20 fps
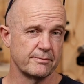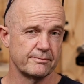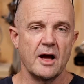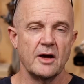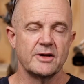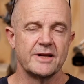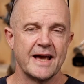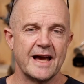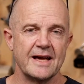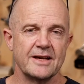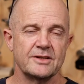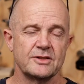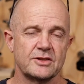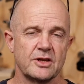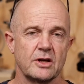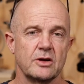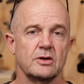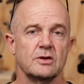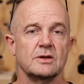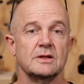Okay,
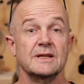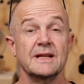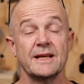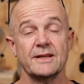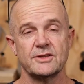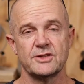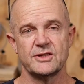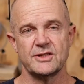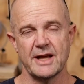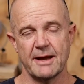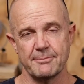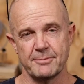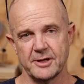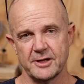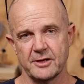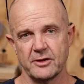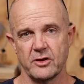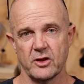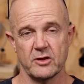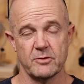so let's jump
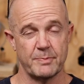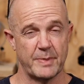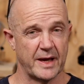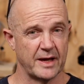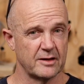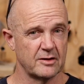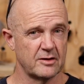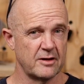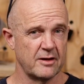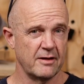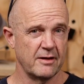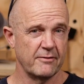into the specs.